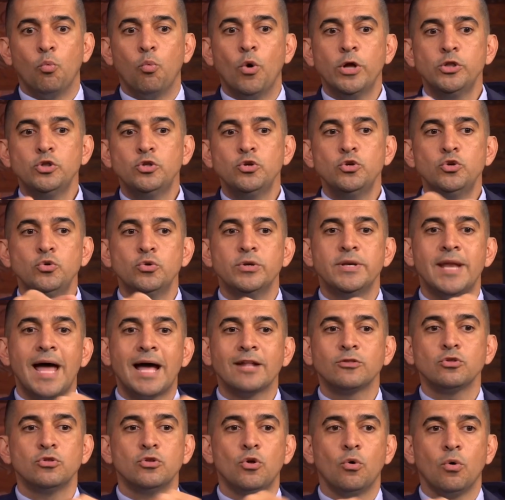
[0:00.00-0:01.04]
What do you
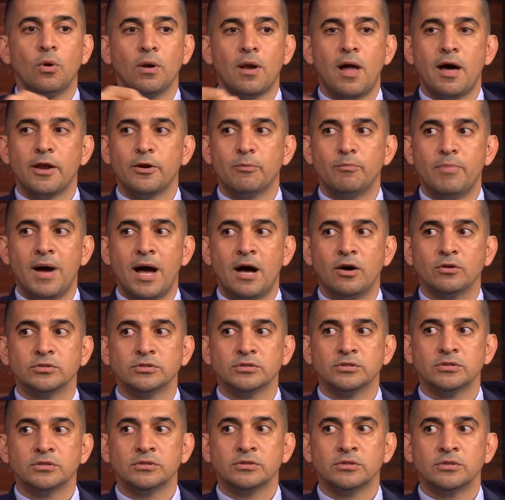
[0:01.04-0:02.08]
not know a lot
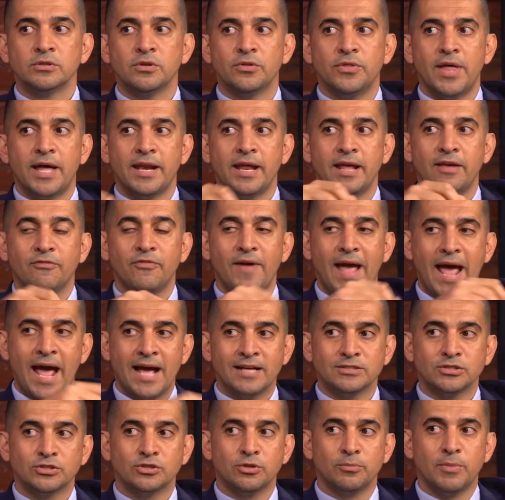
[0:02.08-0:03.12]
about? that if
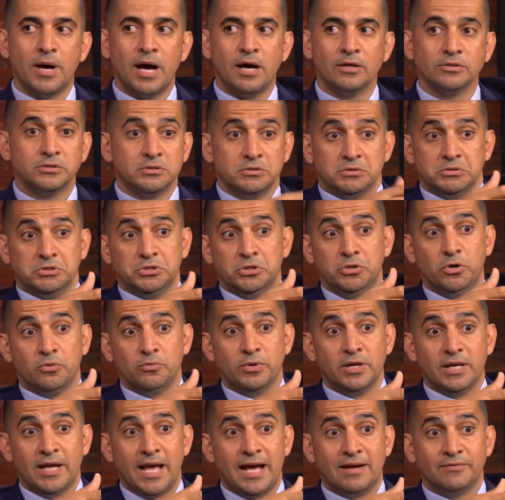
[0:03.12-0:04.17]
asked about, you
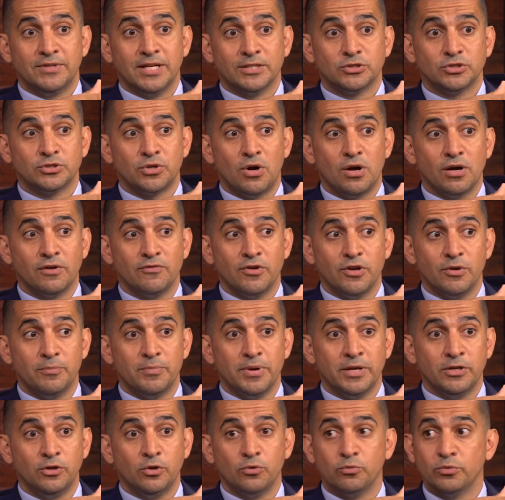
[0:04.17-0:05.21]
don't really have that strong of an
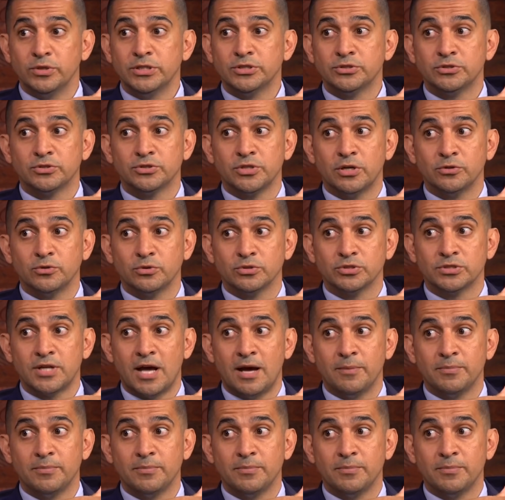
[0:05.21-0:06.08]
opinion or research on those